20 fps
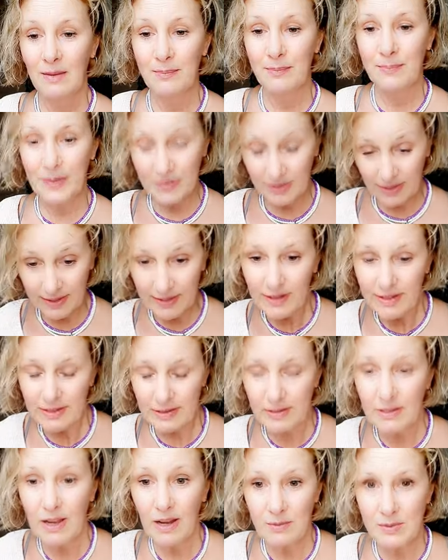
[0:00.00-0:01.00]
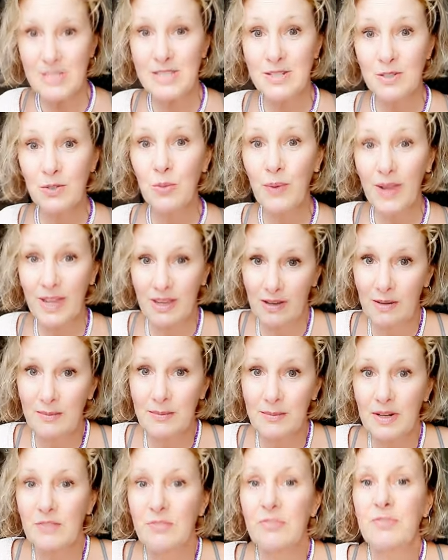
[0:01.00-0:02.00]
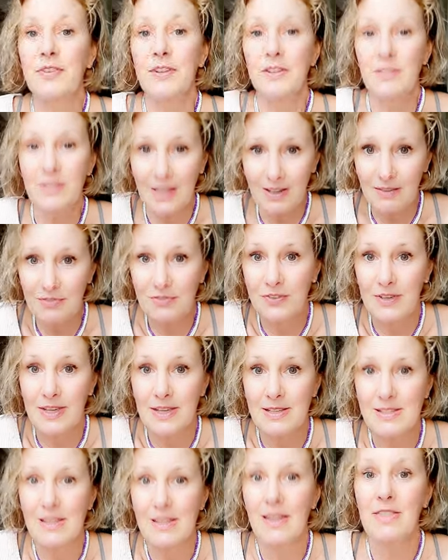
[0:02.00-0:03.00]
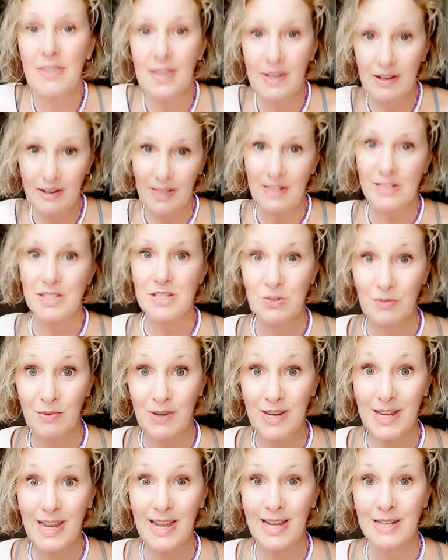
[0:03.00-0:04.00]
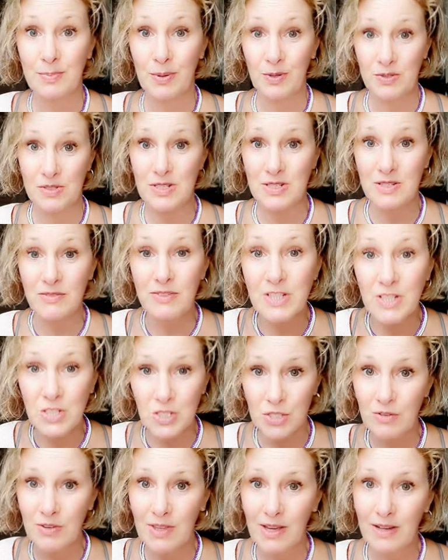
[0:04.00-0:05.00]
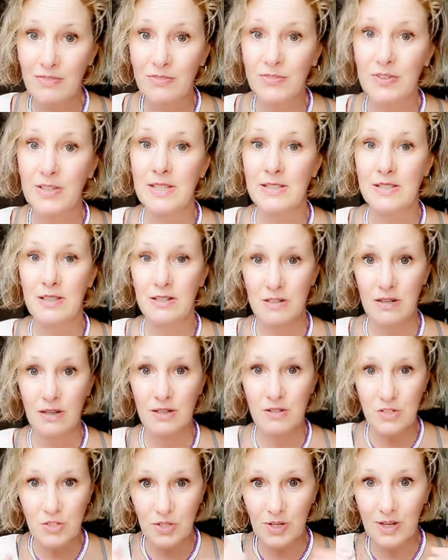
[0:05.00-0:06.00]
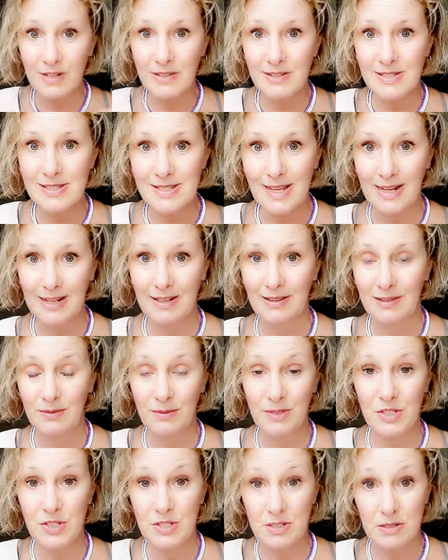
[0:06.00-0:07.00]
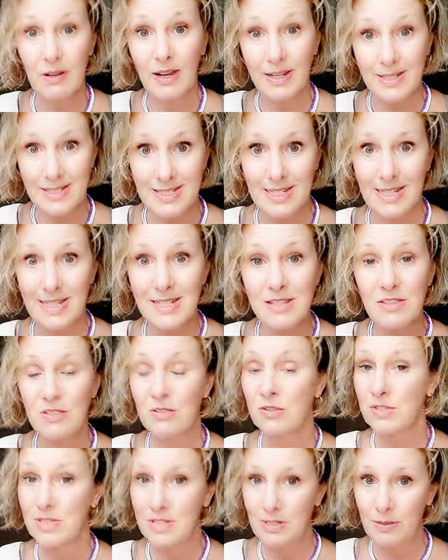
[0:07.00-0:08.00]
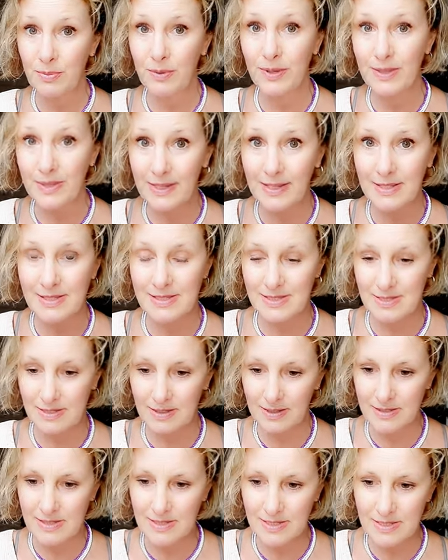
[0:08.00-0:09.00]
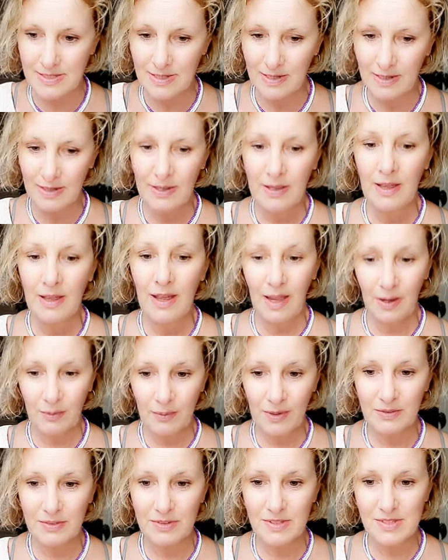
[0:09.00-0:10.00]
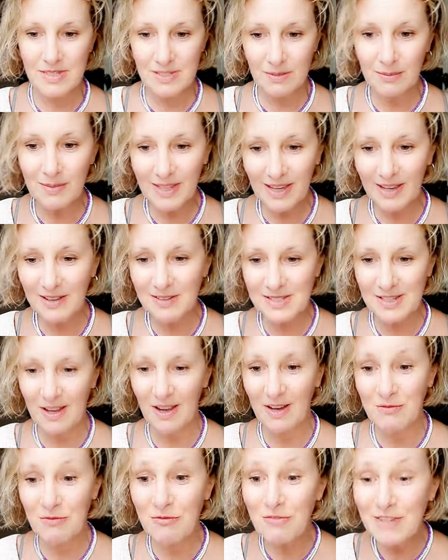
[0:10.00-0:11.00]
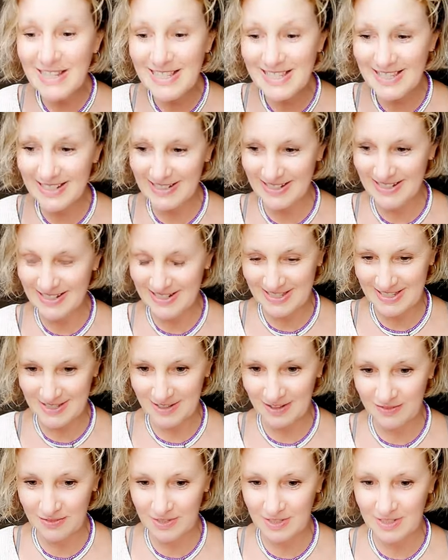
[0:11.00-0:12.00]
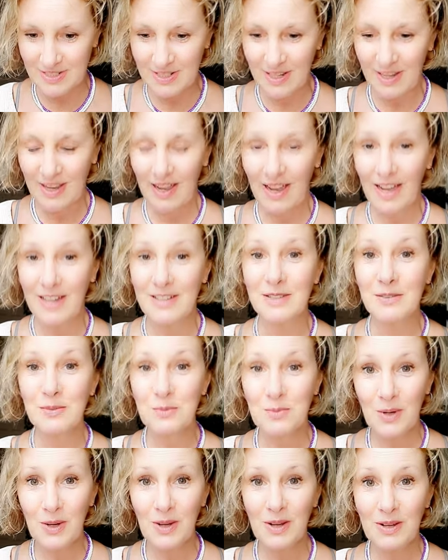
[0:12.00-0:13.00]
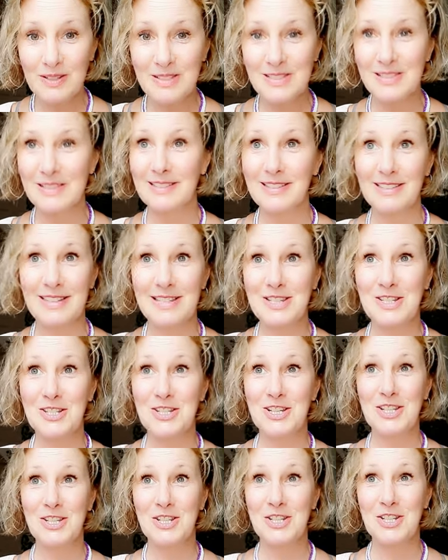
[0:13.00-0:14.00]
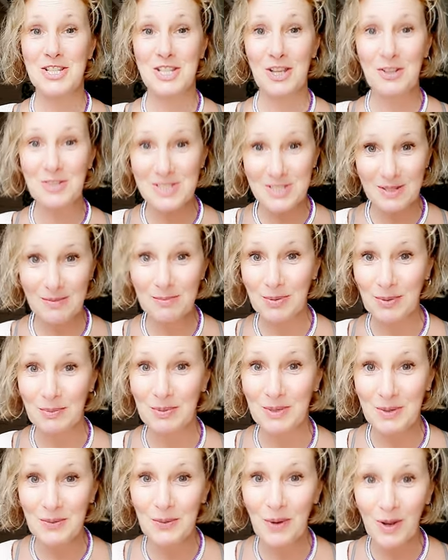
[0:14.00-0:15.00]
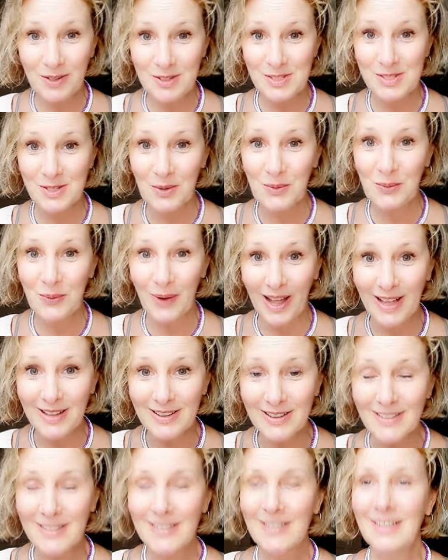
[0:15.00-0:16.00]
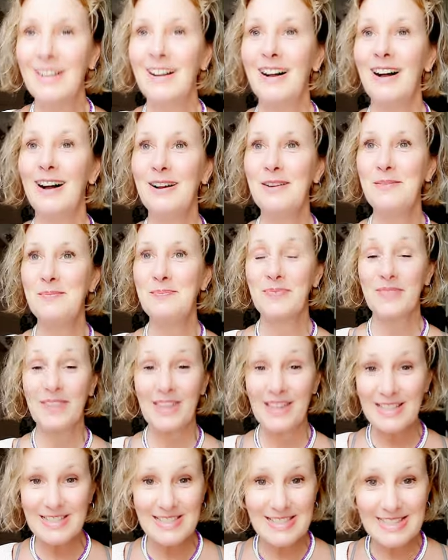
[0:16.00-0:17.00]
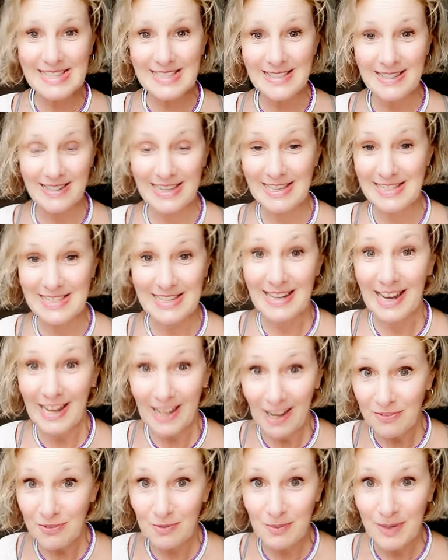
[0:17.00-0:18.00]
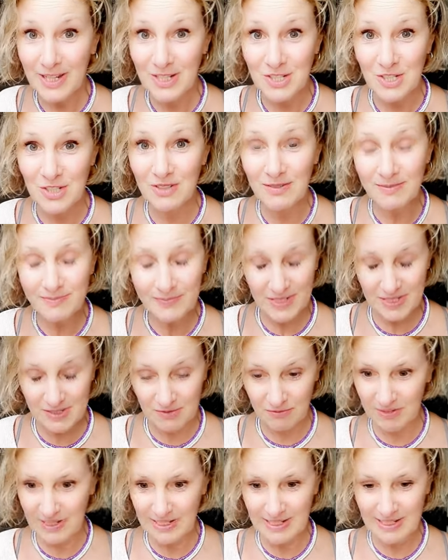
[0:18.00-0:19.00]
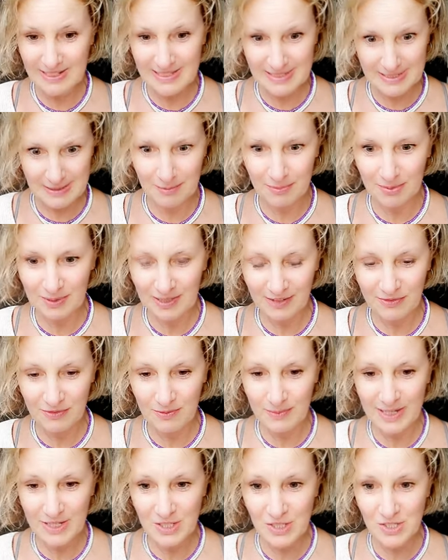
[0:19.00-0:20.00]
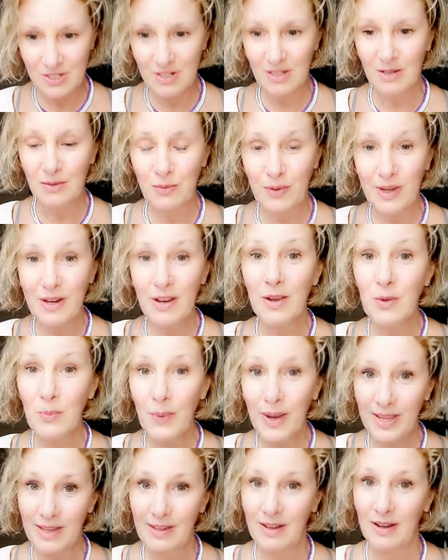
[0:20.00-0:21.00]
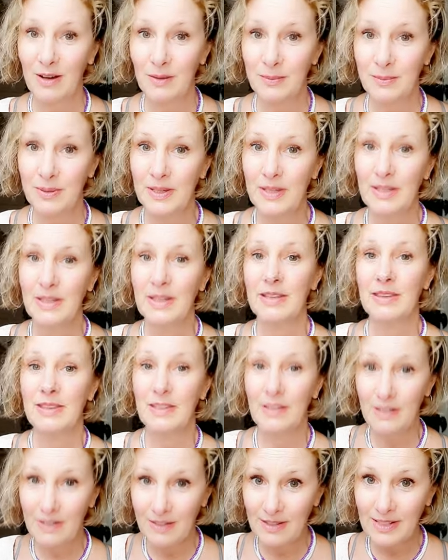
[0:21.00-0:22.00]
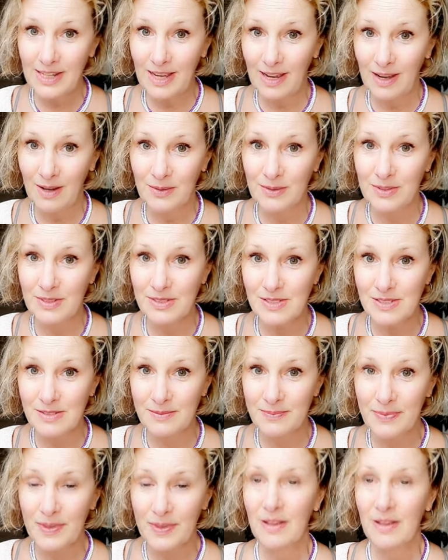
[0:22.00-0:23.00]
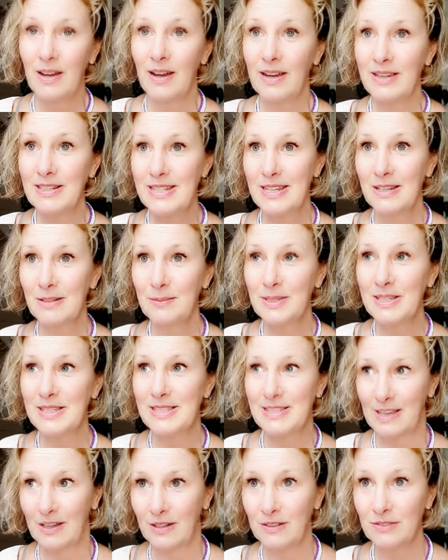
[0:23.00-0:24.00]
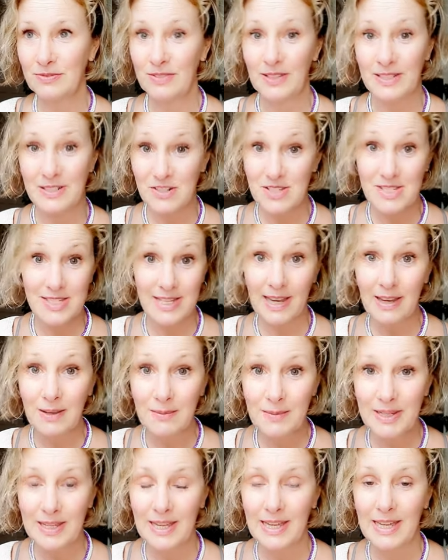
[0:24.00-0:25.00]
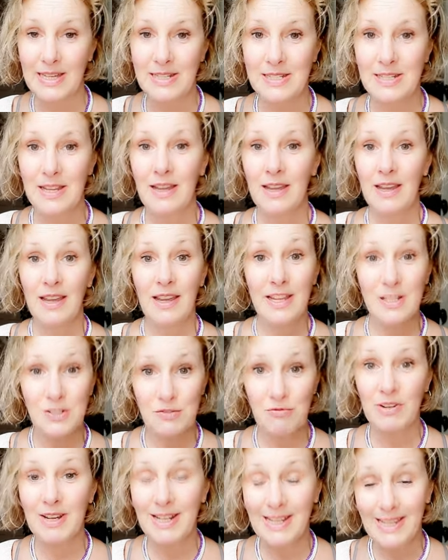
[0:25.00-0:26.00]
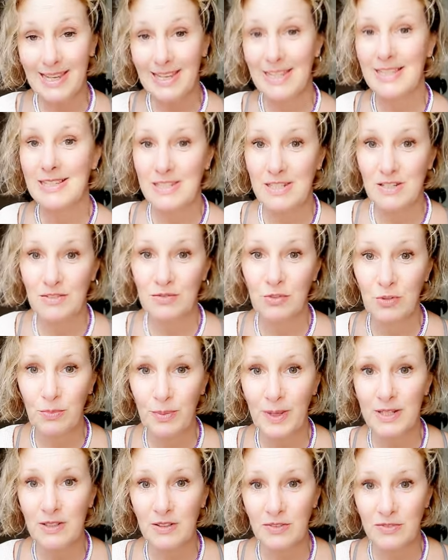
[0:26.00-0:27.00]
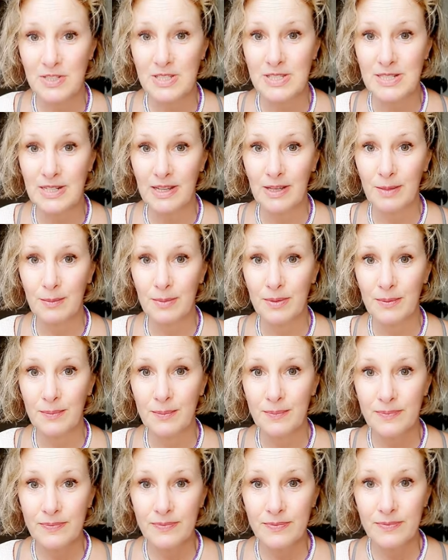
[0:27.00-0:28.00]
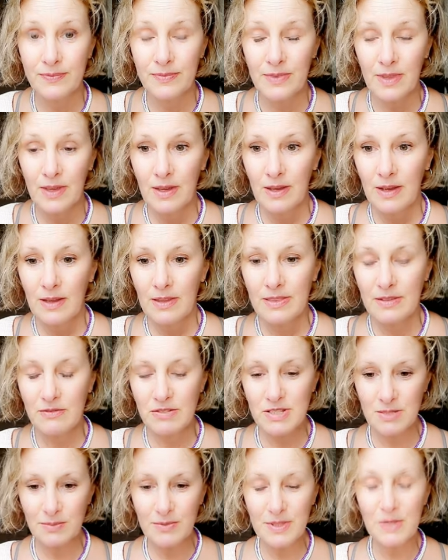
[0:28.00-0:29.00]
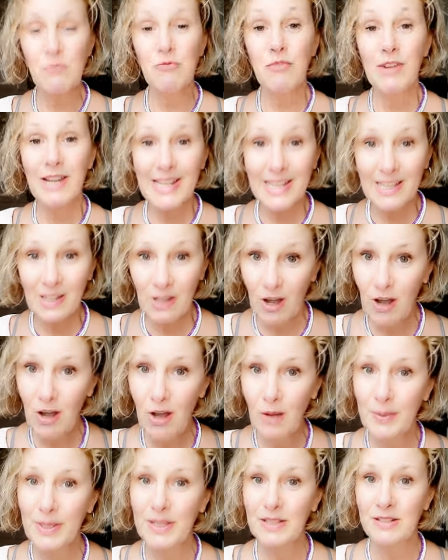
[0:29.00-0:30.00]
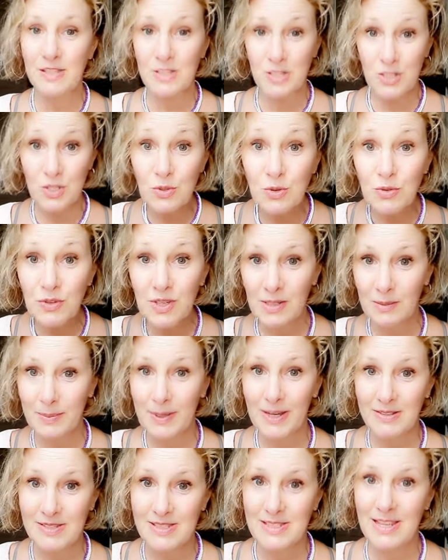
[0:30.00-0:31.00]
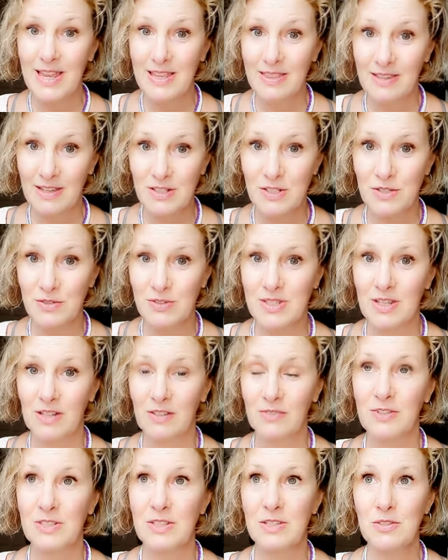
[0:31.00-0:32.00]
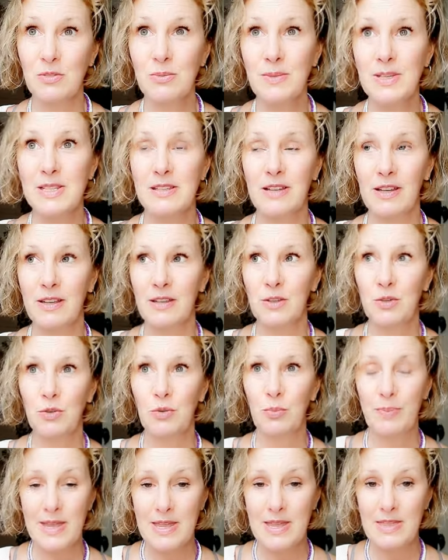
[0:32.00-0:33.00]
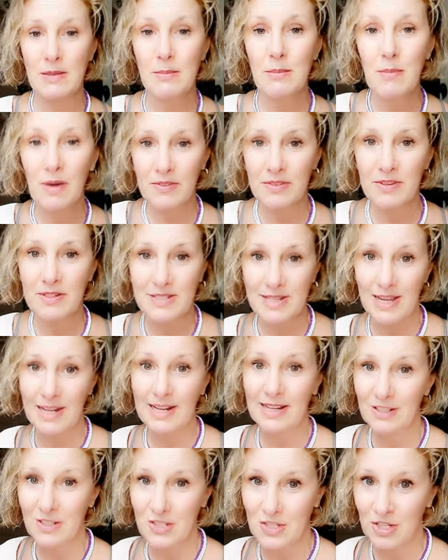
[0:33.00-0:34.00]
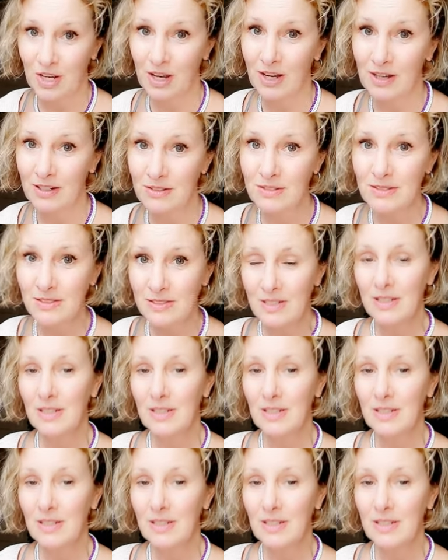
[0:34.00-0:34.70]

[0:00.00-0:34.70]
But I would still wake up and I'd feel that fizz, and then I had to react positively to that fizz and try and settle it, which I did through deep breathing exercises. However, there's something else that I've recently discovered, and it works. It's so simple, but it works so well. It's an affirmation. It's a really simple affirmation. And when I wake up in the early hours, I tell myself, I just say it in my head, it's really easy to fall back off to sleep. There is something really calming and soothing about saying that to yourself, because it's almost like you're being the mother telling a child.